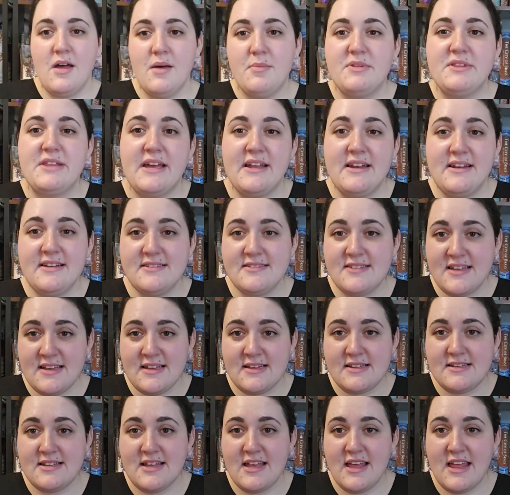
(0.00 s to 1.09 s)
but that is
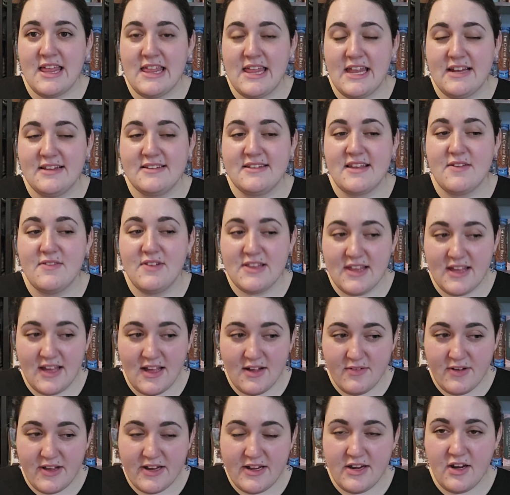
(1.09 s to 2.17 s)
it. That is everything
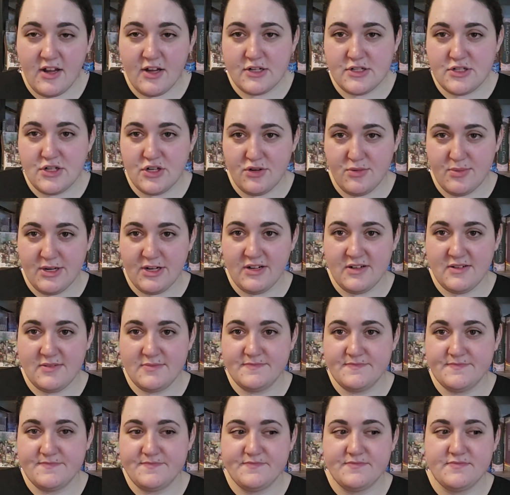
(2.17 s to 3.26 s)
I read in October.
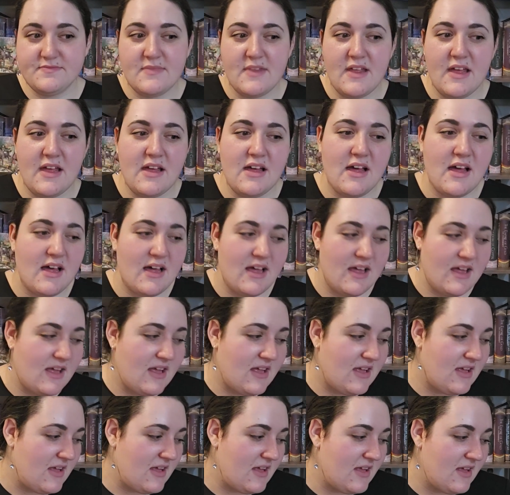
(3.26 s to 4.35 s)

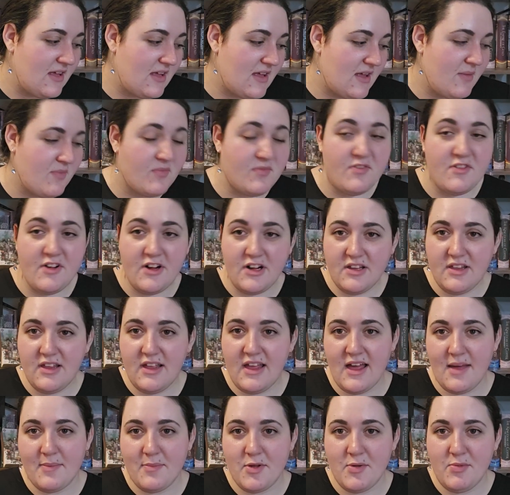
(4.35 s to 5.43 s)
I am
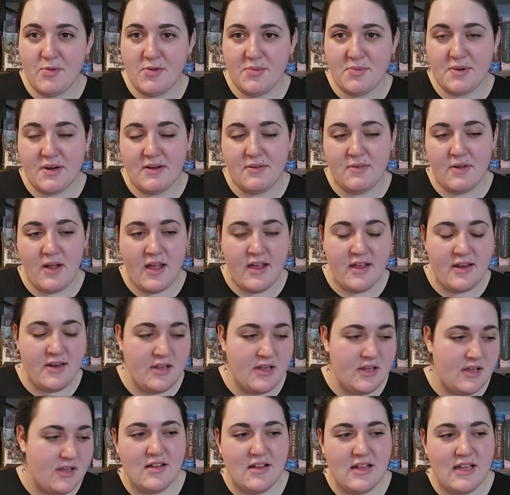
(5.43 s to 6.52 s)
fairly happy with what I
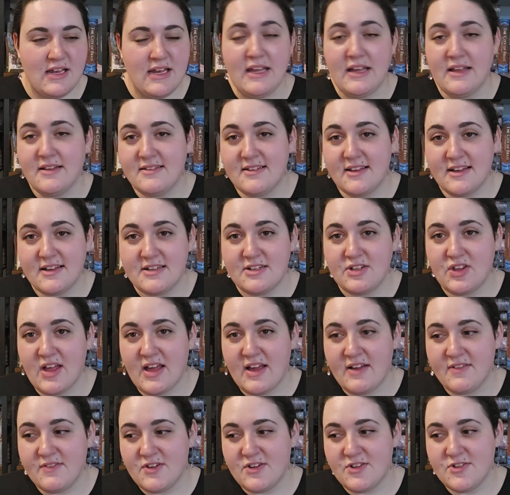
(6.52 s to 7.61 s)
read. I didn't get sick until
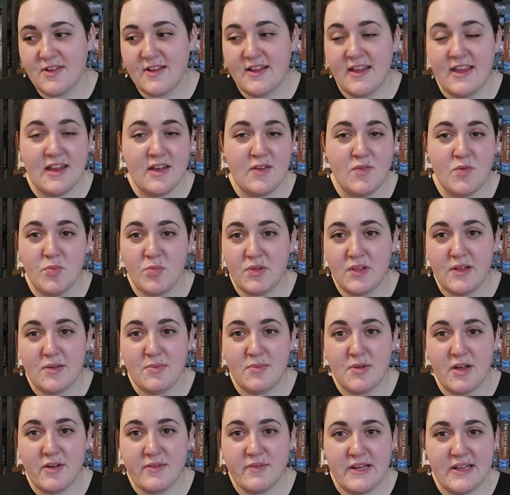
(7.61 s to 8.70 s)
after, so I can't even
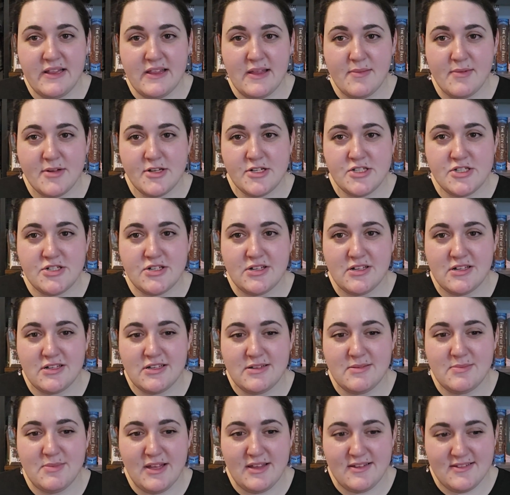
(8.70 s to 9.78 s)
blame not reading that much
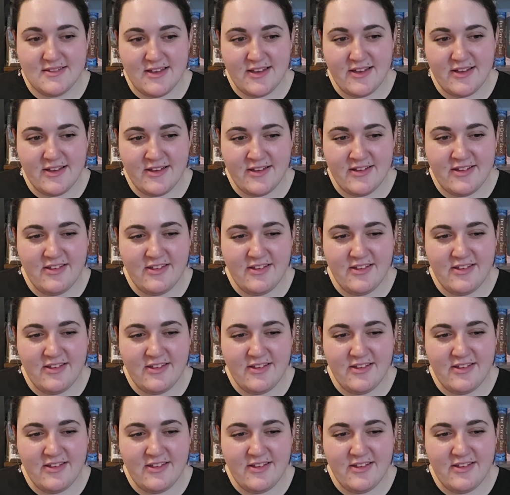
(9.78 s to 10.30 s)
on being sick.